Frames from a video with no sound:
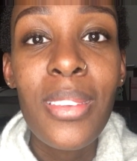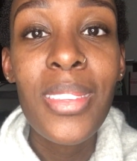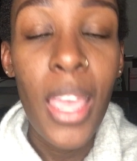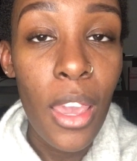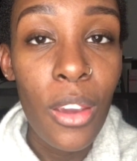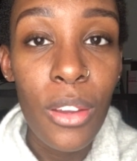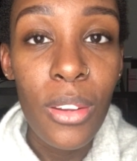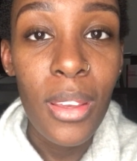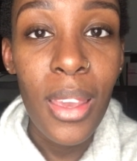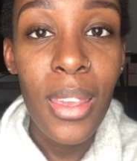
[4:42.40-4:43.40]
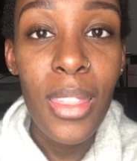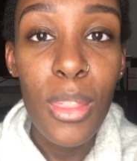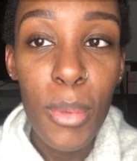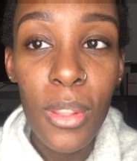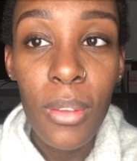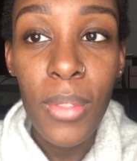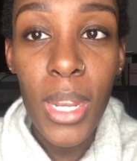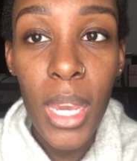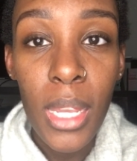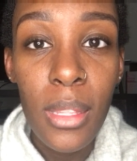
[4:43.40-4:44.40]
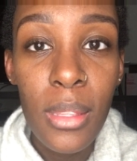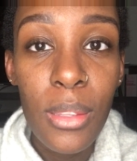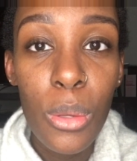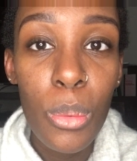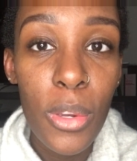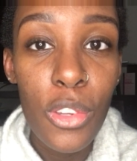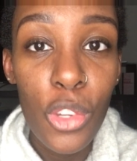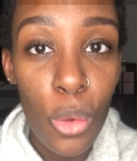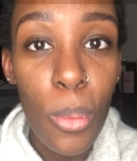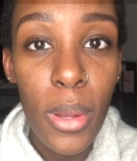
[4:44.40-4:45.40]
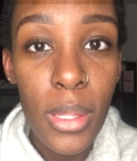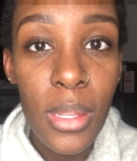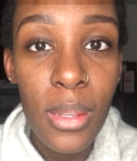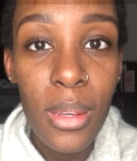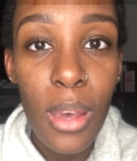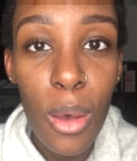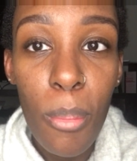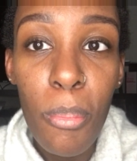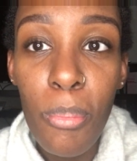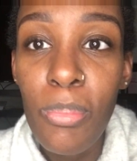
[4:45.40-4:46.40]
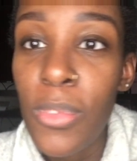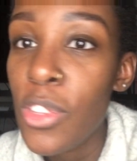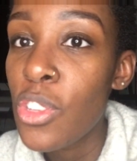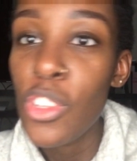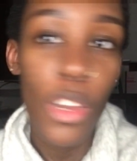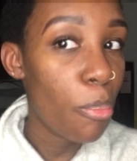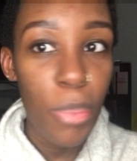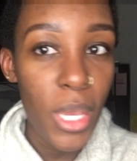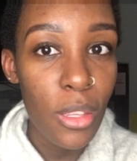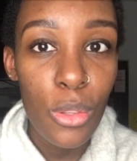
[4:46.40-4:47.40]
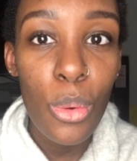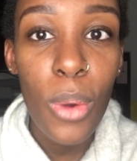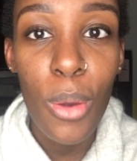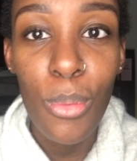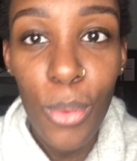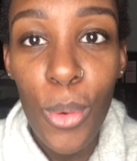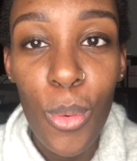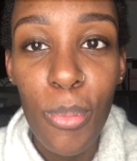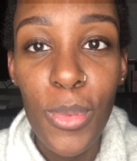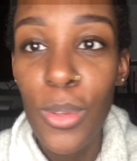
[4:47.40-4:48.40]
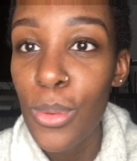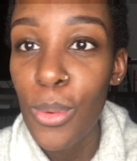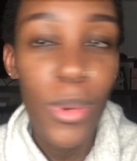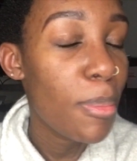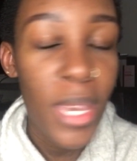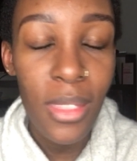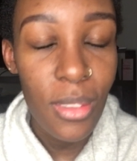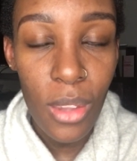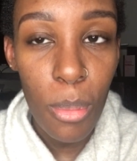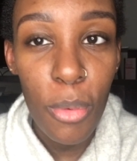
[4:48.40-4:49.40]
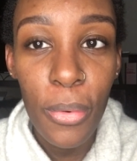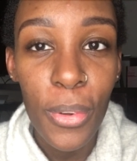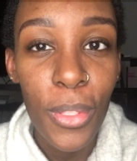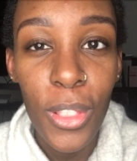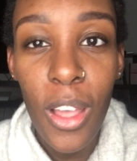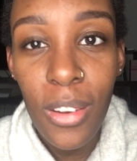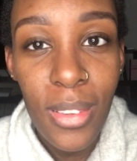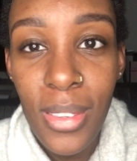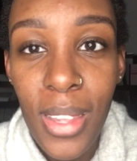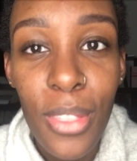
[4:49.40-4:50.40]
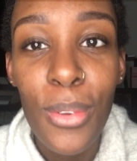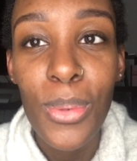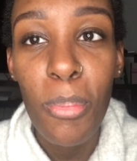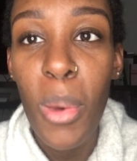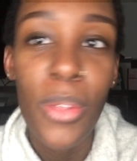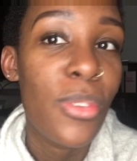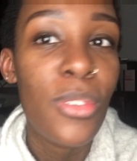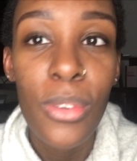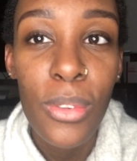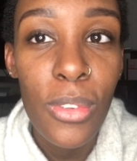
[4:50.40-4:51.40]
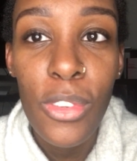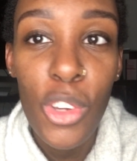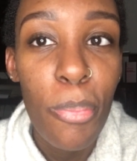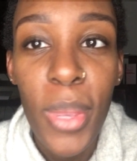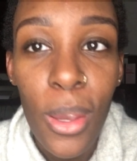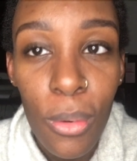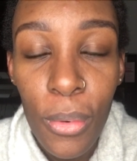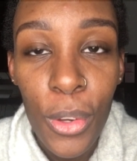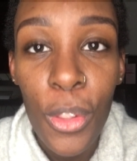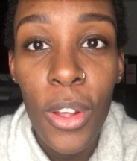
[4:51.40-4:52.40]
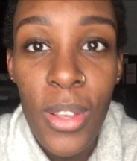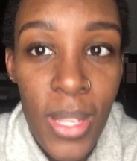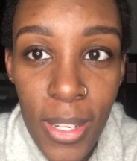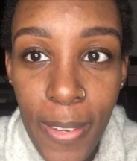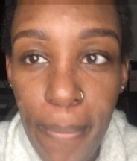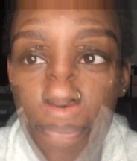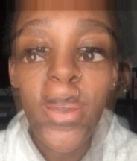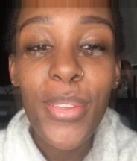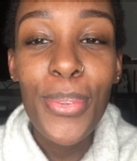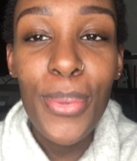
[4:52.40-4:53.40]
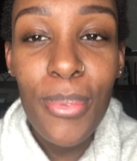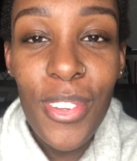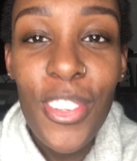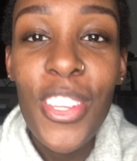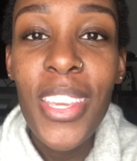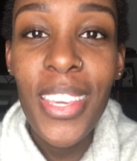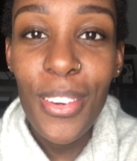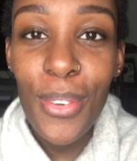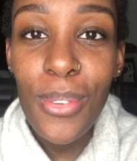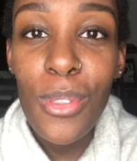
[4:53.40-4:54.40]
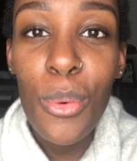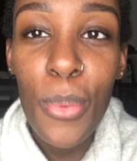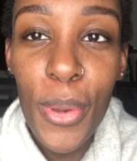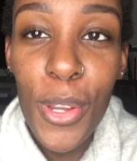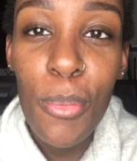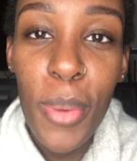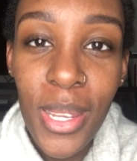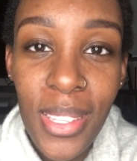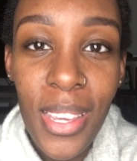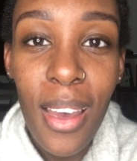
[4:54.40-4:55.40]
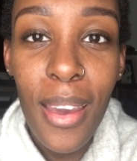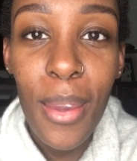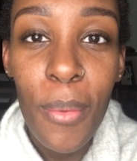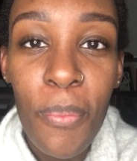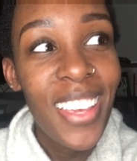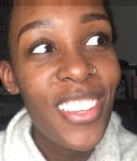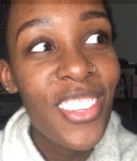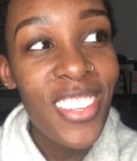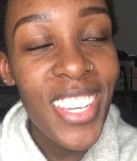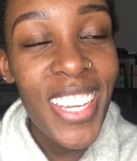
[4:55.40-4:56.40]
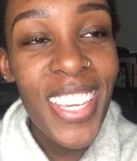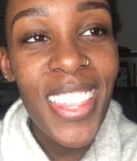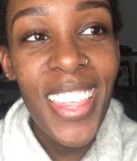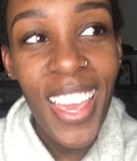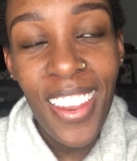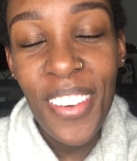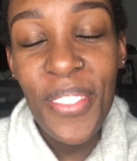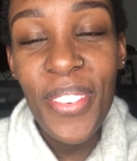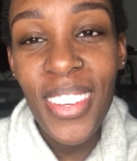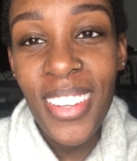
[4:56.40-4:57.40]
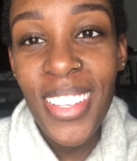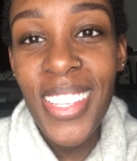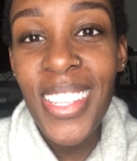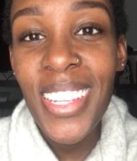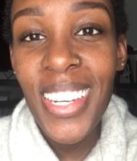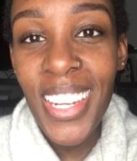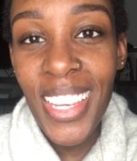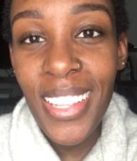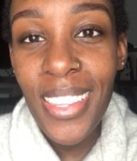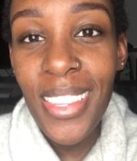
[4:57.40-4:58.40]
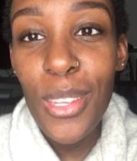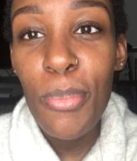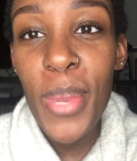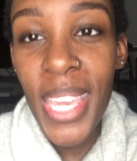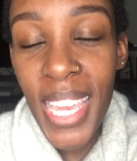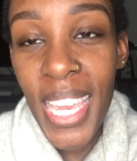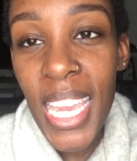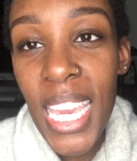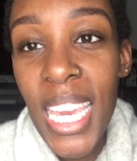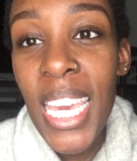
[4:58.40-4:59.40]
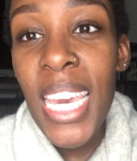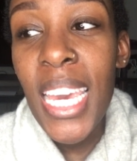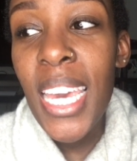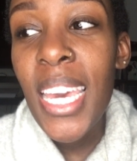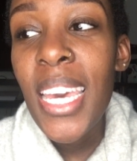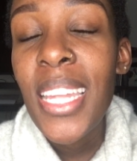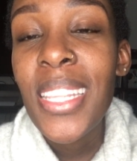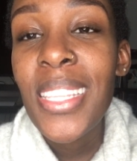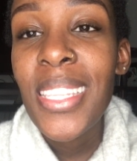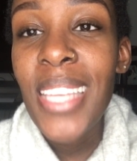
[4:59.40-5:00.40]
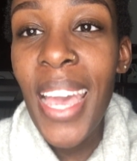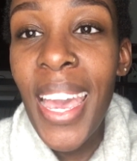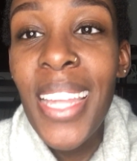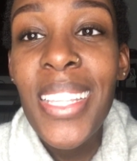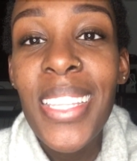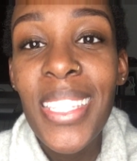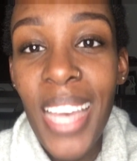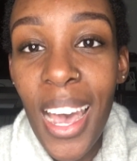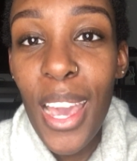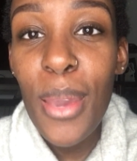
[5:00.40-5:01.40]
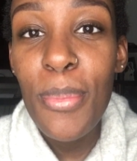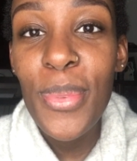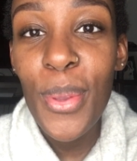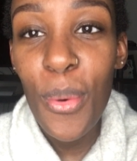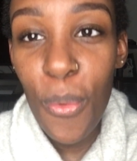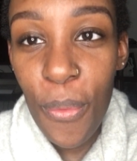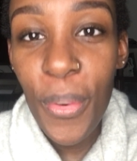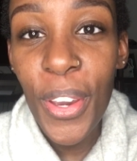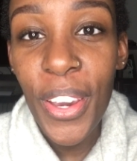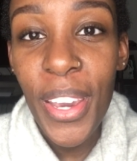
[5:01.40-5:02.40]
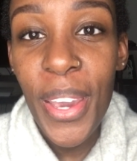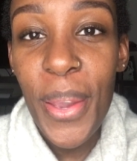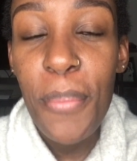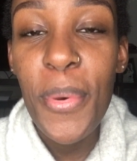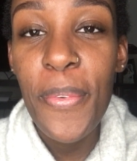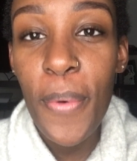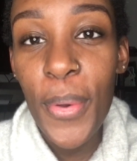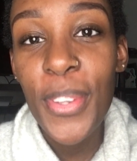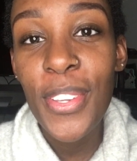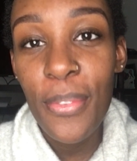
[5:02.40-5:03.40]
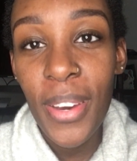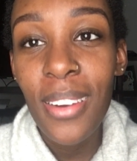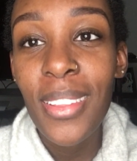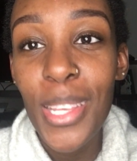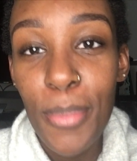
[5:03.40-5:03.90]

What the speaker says: scared in the middle of the night to where she'll want to come jumping into our room, screaming at the top of her lungs that there's monsters jumping out of her closet. So as soon as she hears the word bedtime, she then feels the need to pee 10 times over before she finally